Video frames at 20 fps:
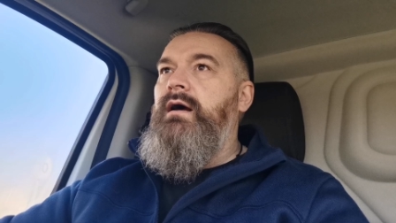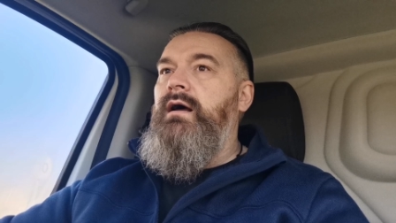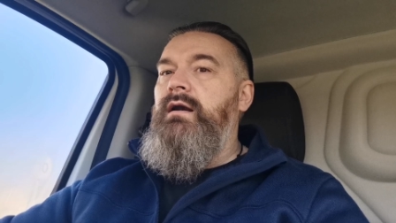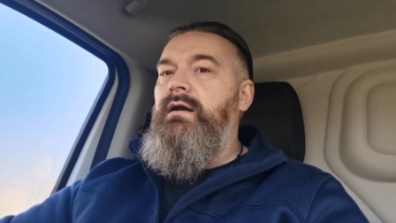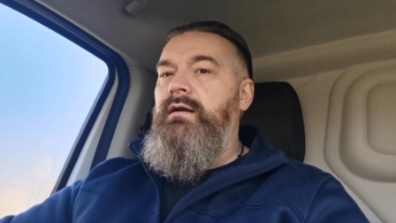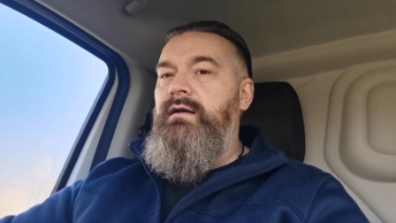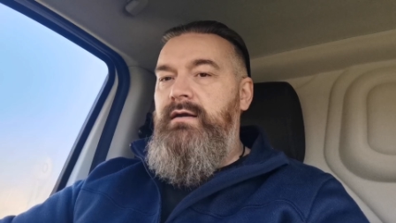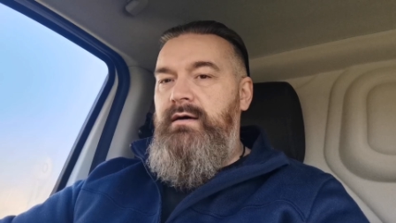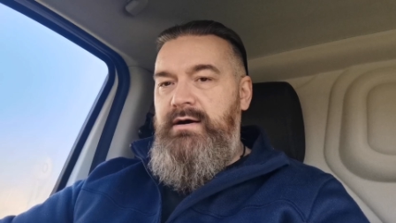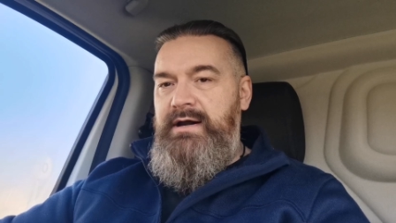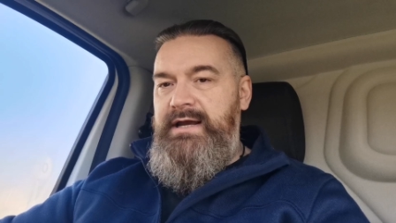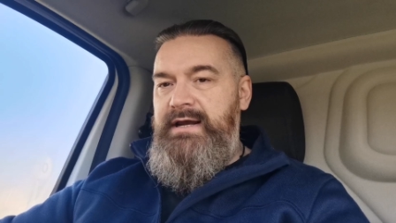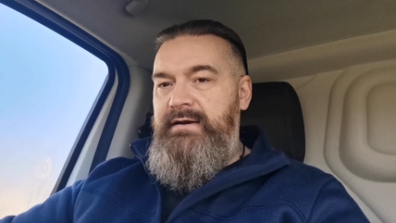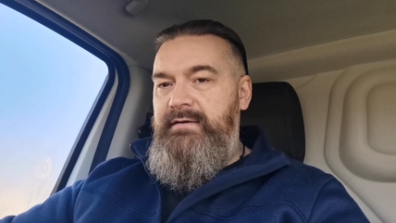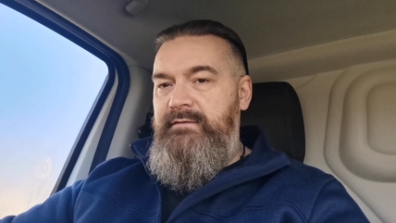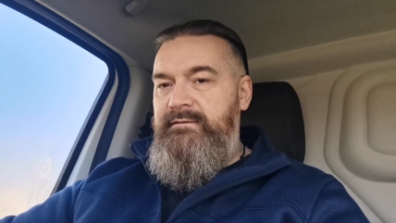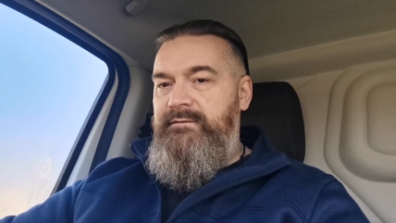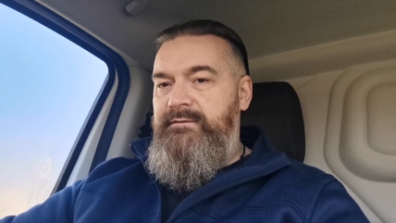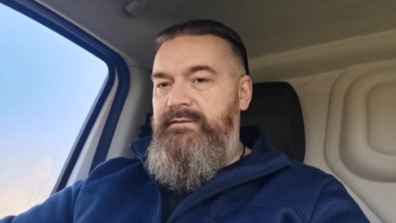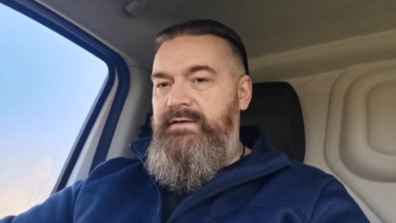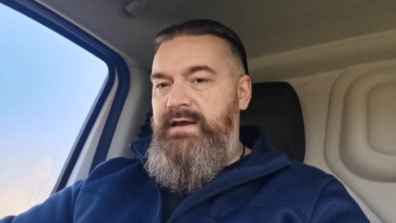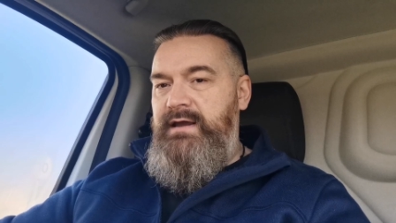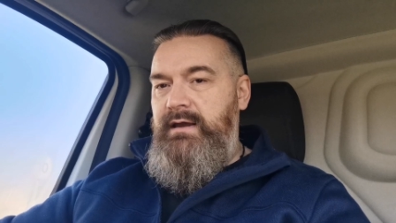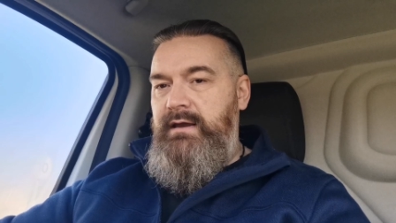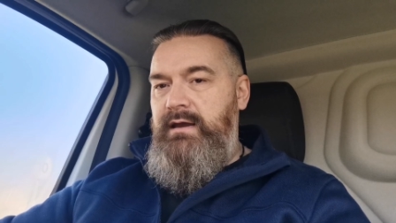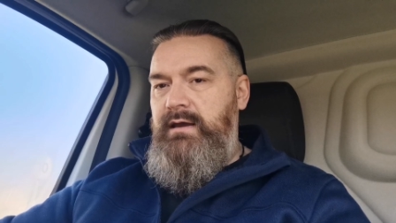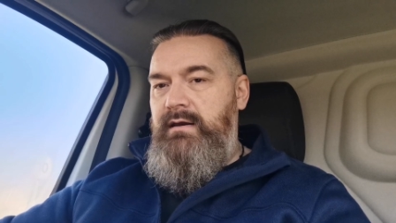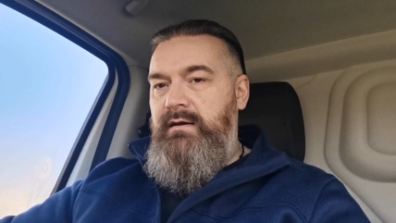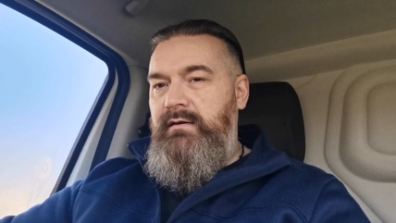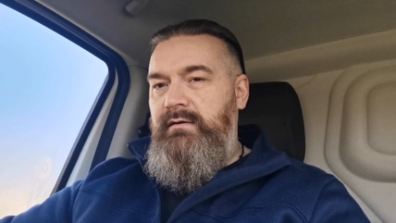a line of
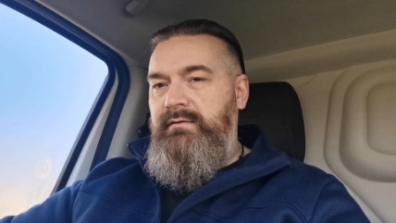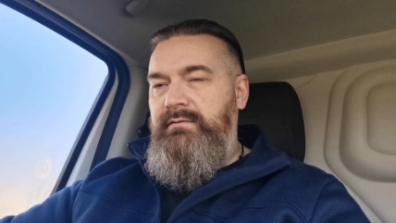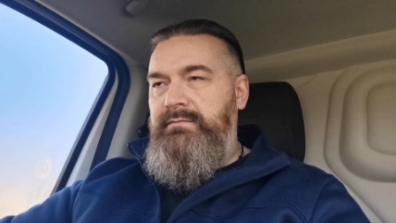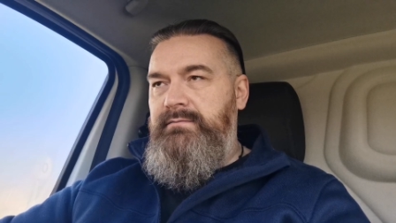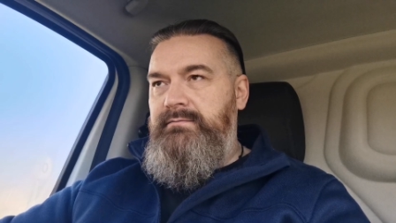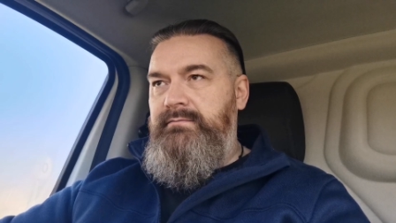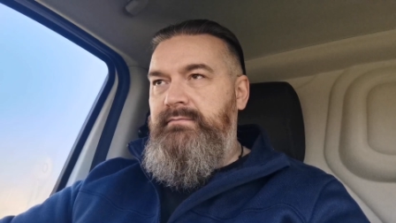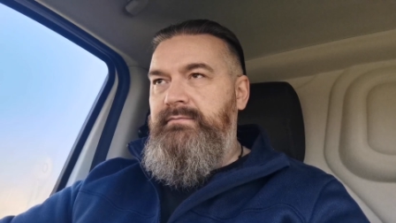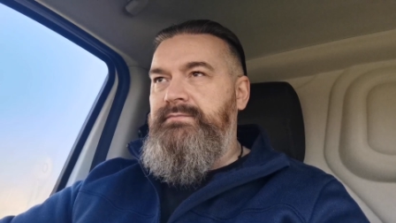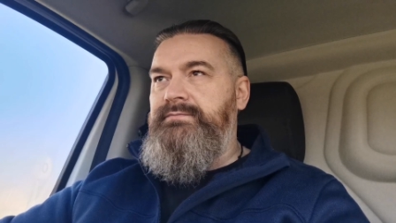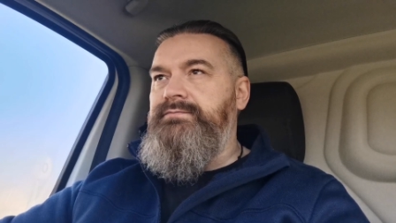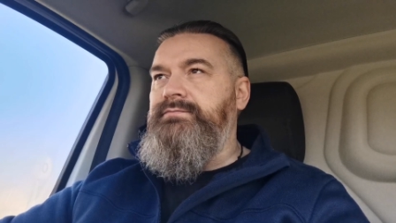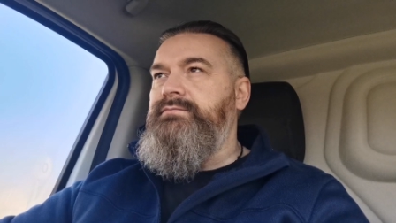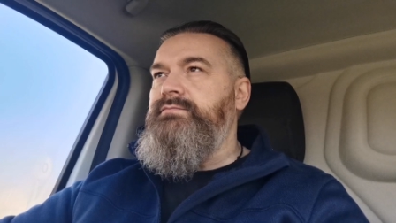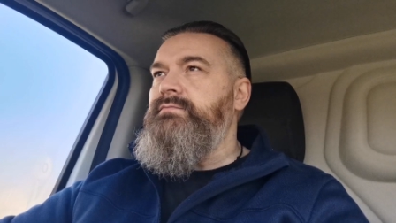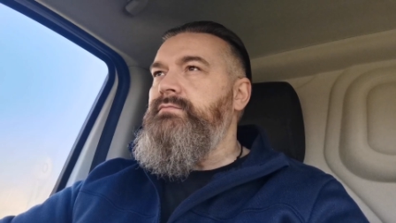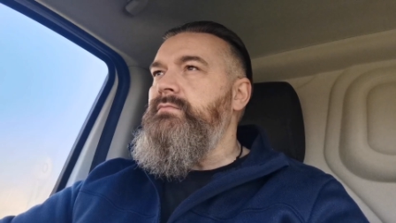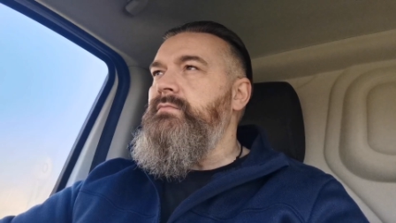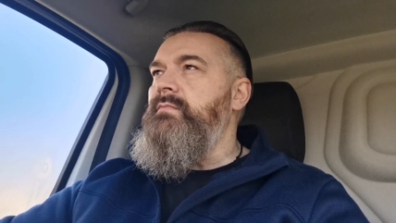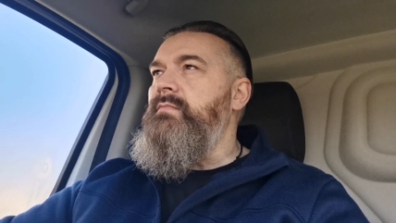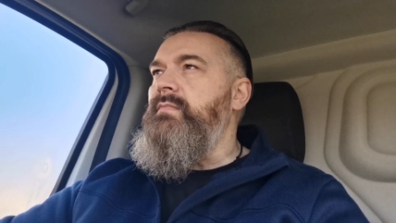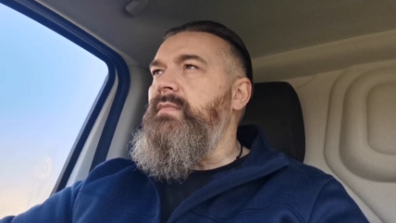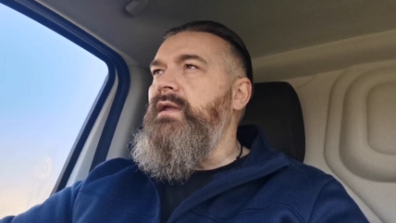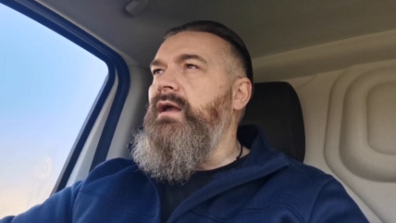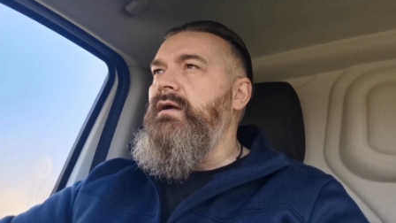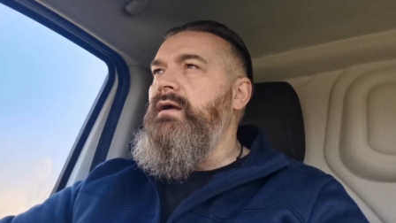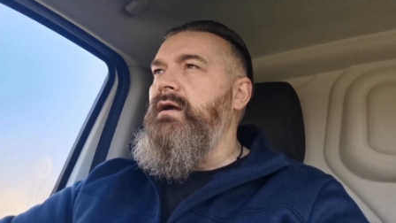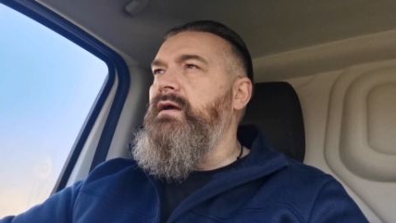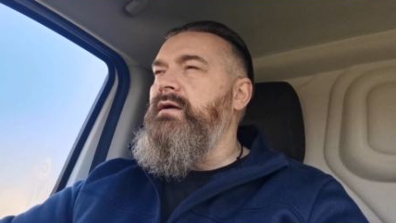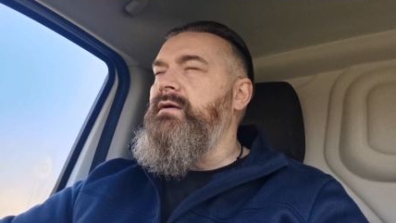thinking
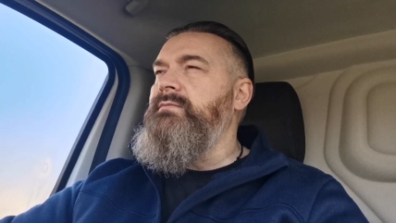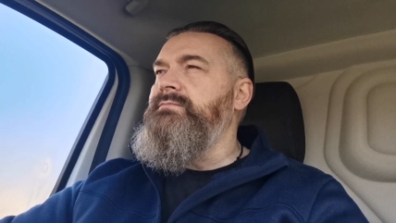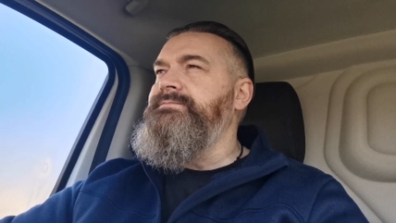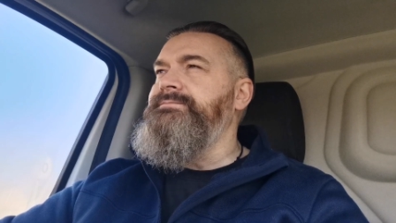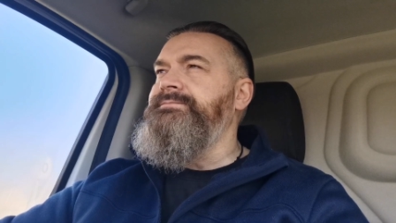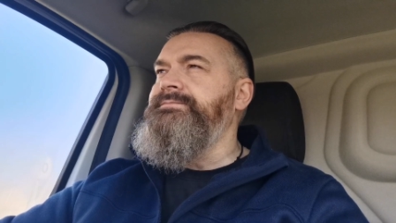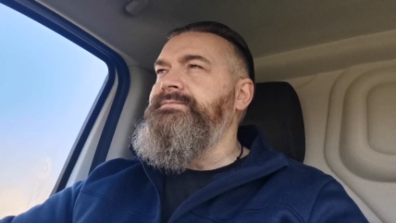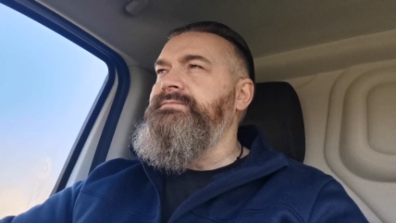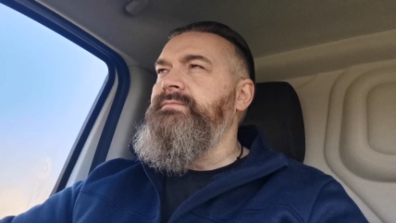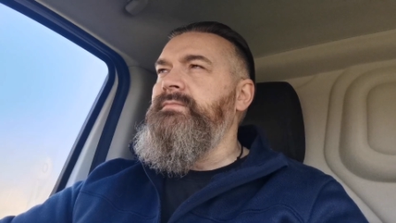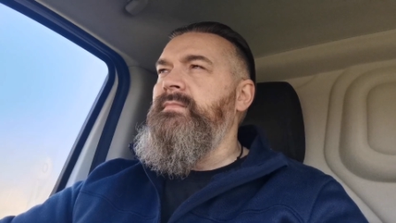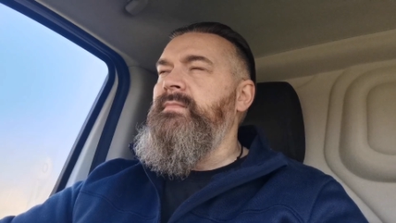um,